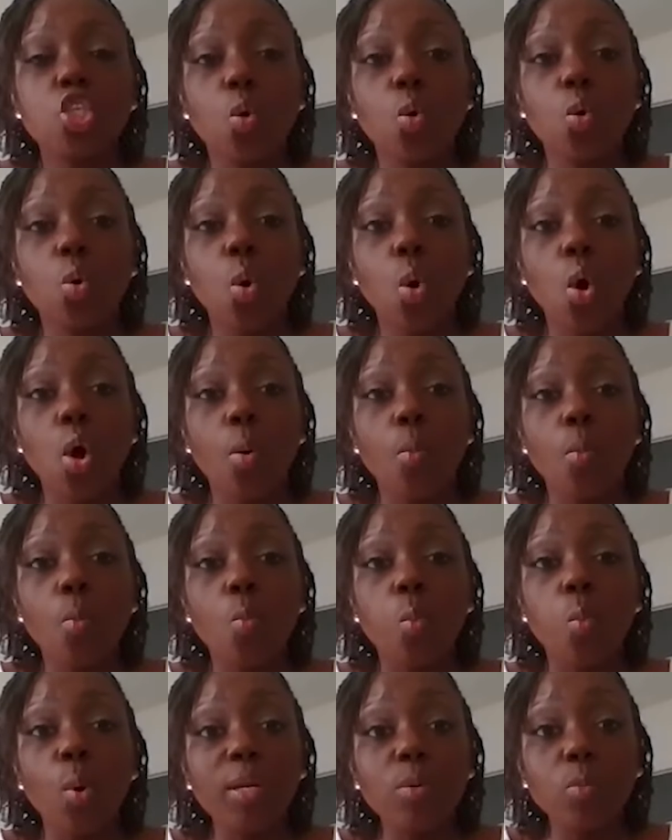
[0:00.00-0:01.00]
So
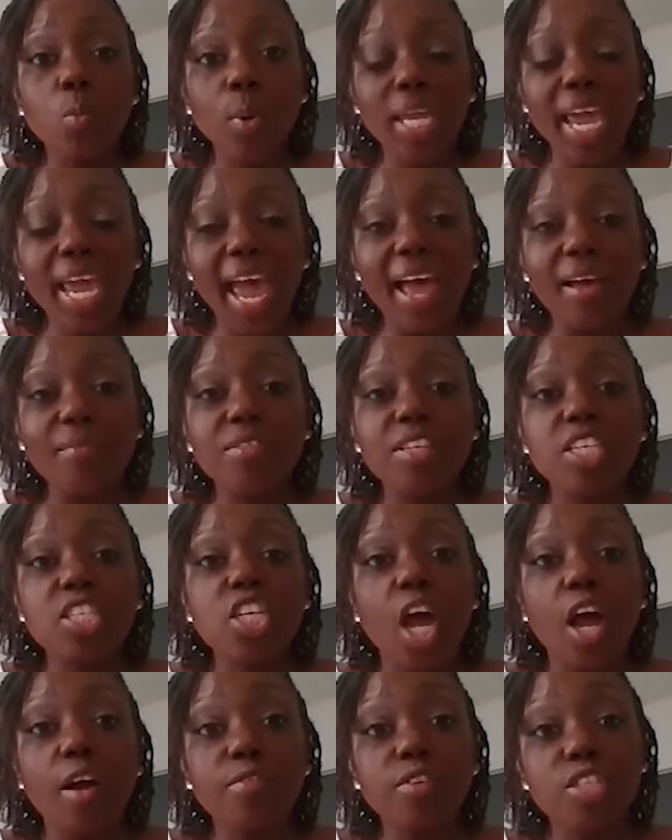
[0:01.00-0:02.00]
when we have these
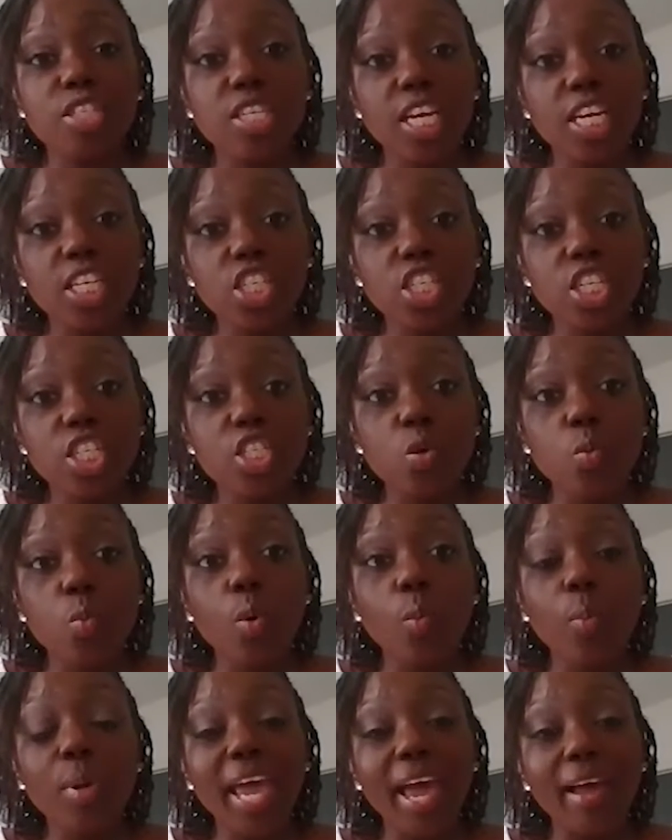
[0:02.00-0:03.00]
conversations and
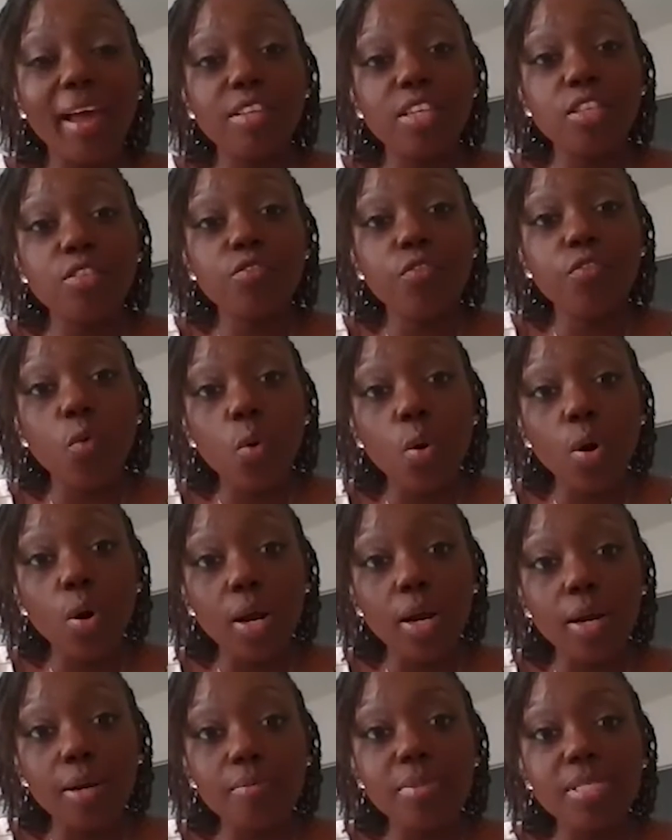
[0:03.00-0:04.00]
when we have these
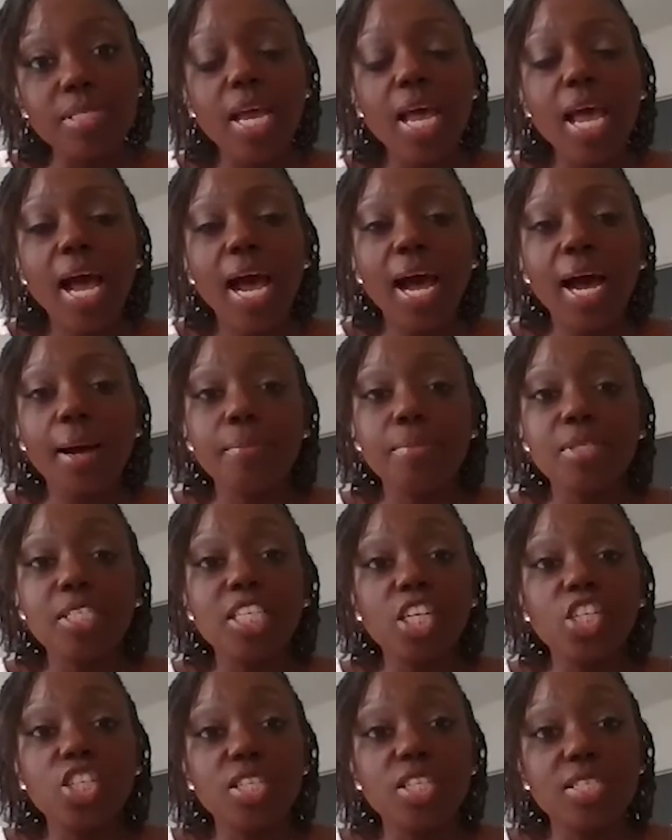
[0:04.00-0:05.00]
forums
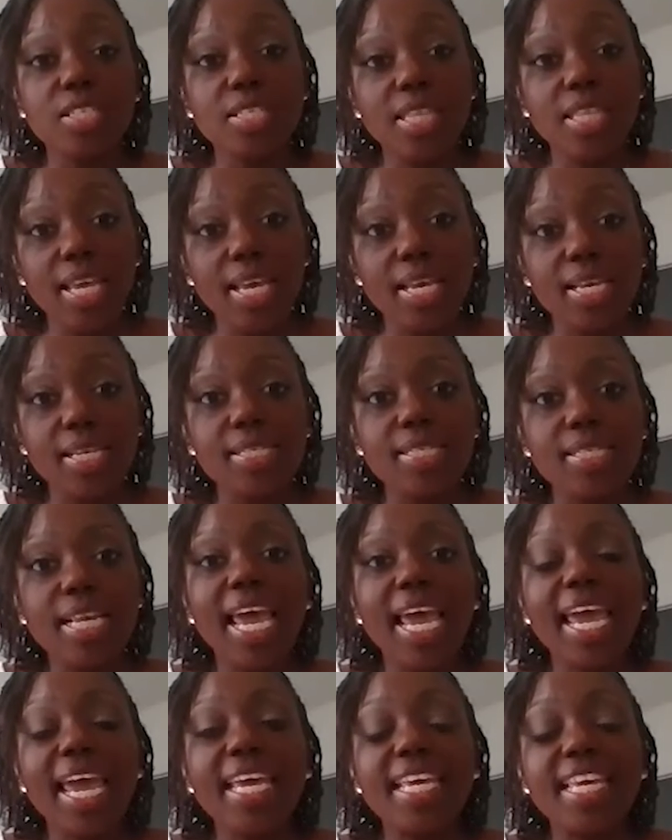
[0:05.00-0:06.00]
such as this,
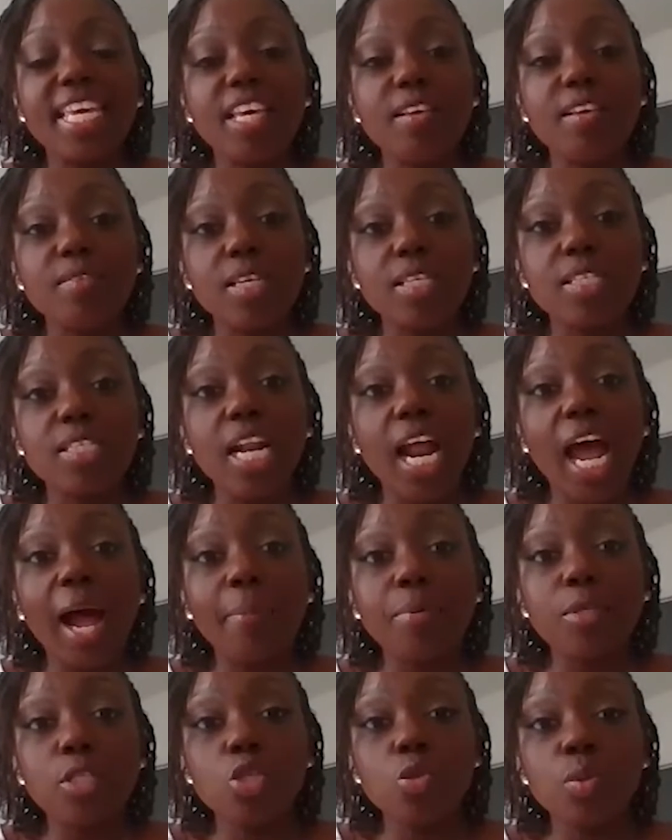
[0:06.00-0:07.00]
it gives us an
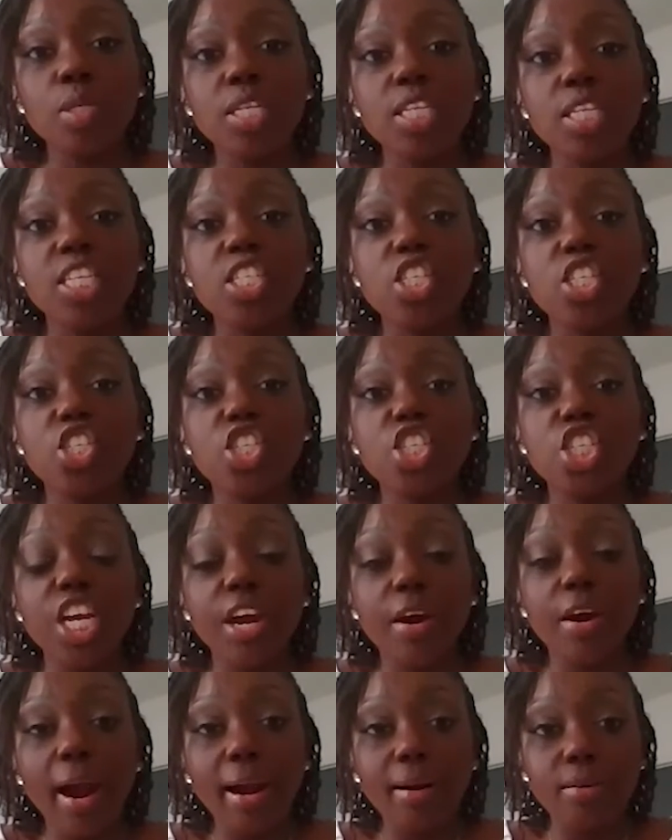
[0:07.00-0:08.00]
opportunity to
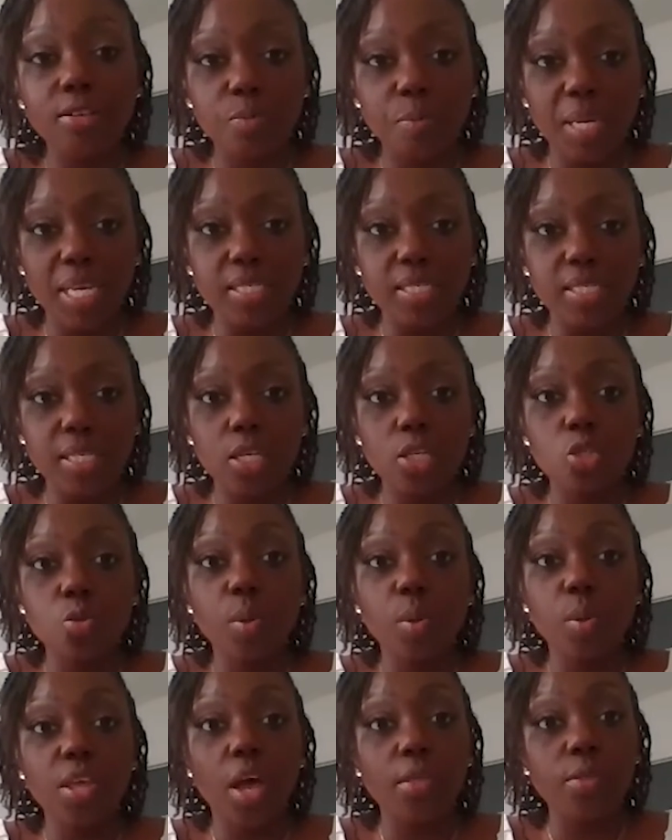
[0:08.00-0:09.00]
share our spaces
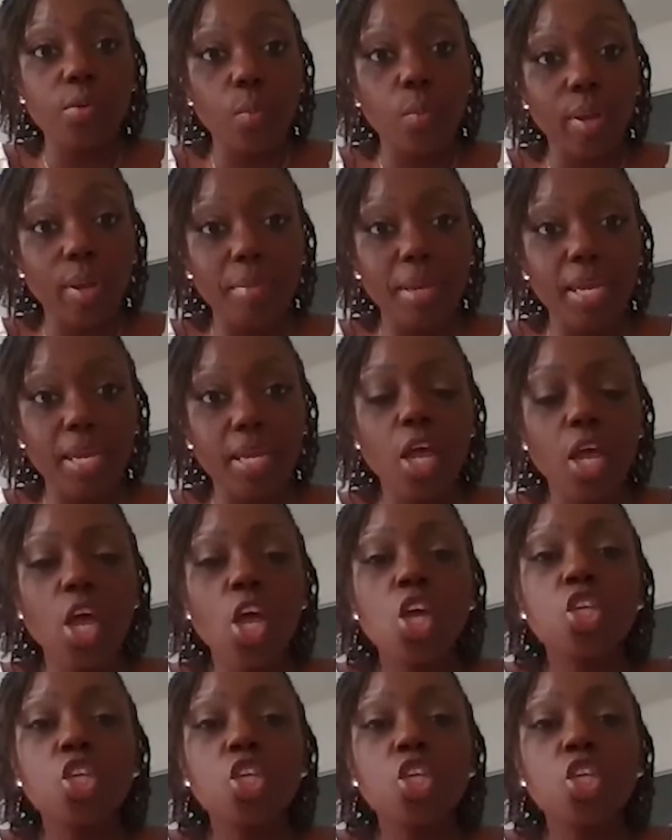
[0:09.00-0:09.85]
with other women